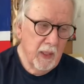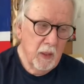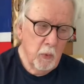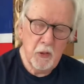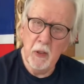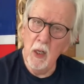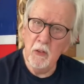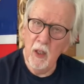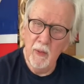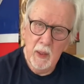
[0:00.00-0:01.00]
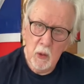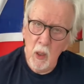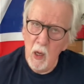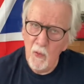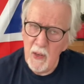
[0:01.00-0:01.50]
We start off.
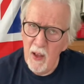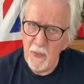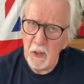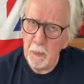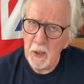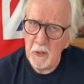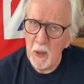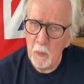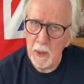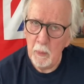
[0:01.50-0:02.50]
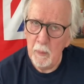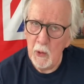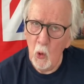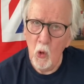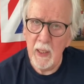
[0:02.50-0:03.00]
Quite often have this piece, don't we, when we
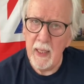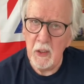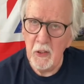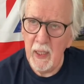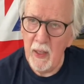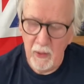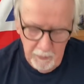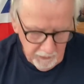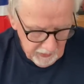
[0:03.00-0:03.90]
all gather together.